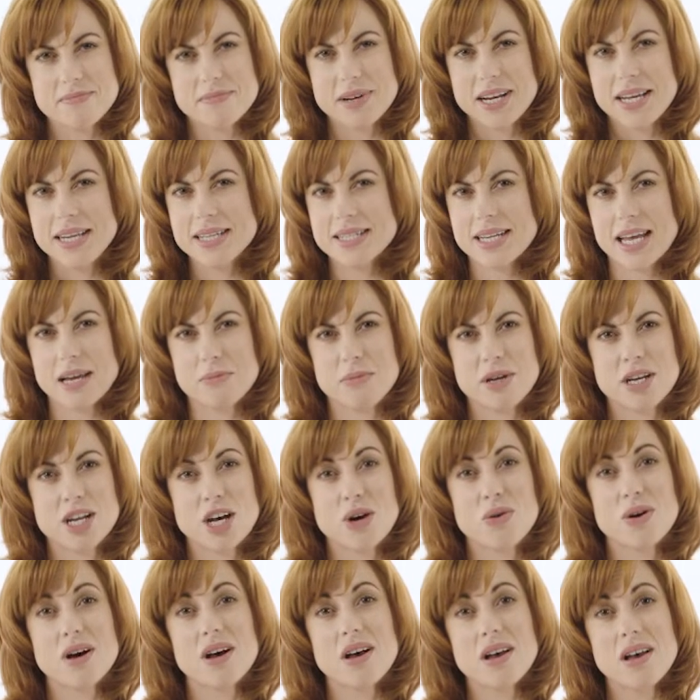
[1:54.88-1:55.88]
please let me
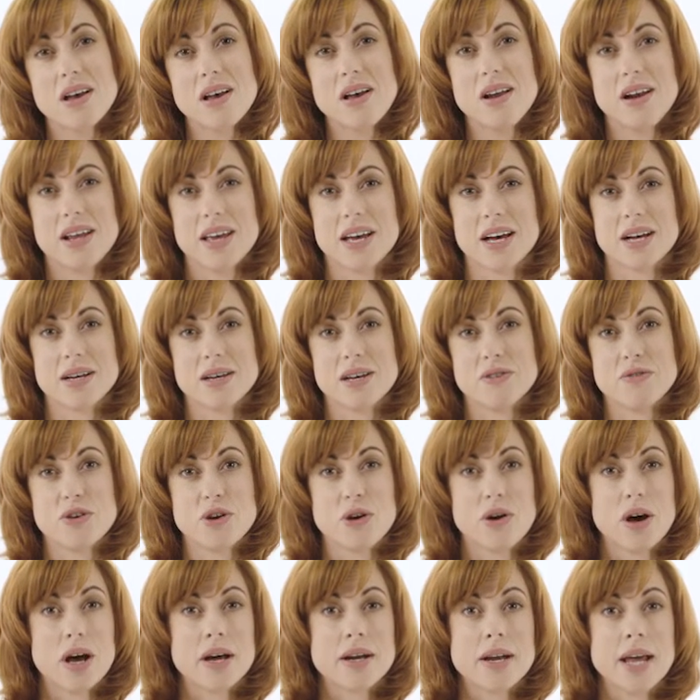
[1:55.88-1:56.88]
know earlier if
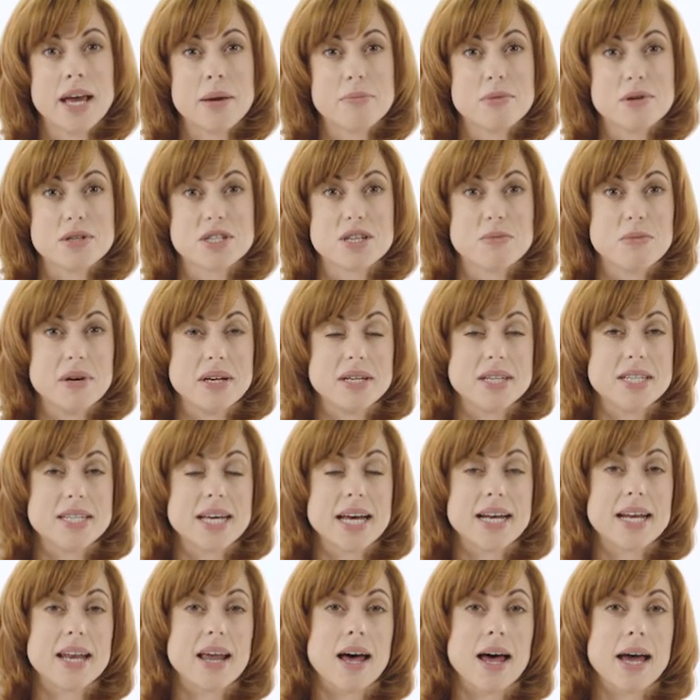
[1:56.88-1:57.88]
you're unable to meet
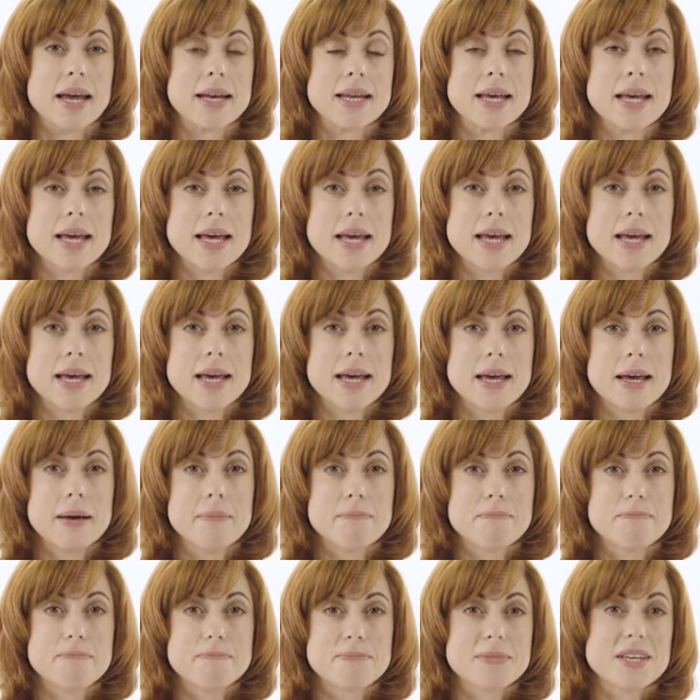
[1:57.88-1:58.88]
deadline,
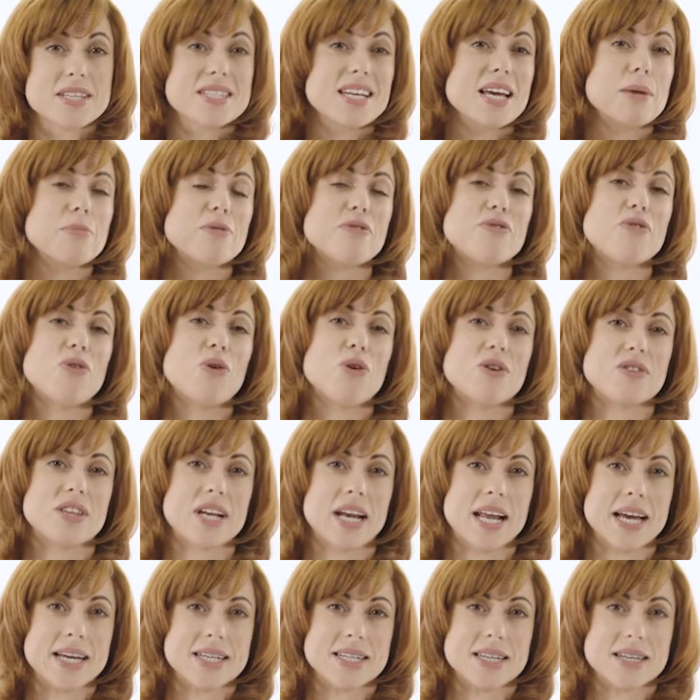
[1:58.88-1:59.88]
the day before at the
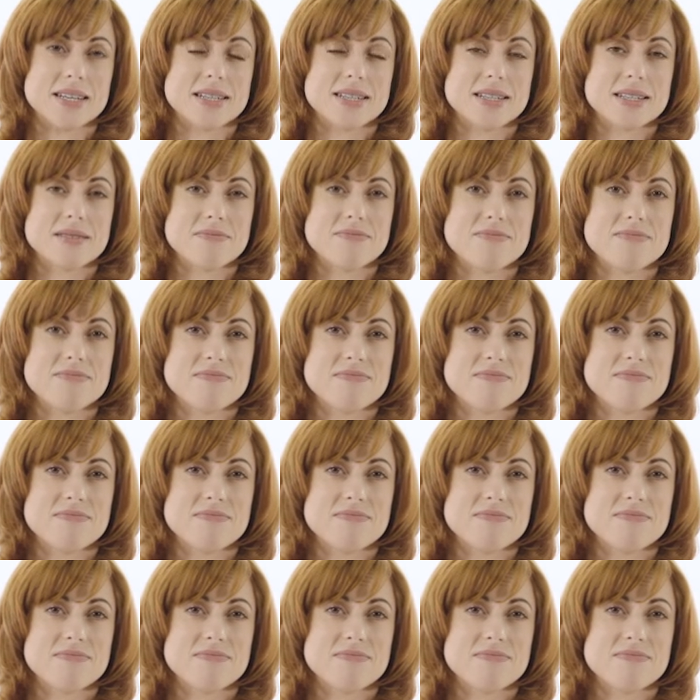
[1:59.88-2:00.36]
latest.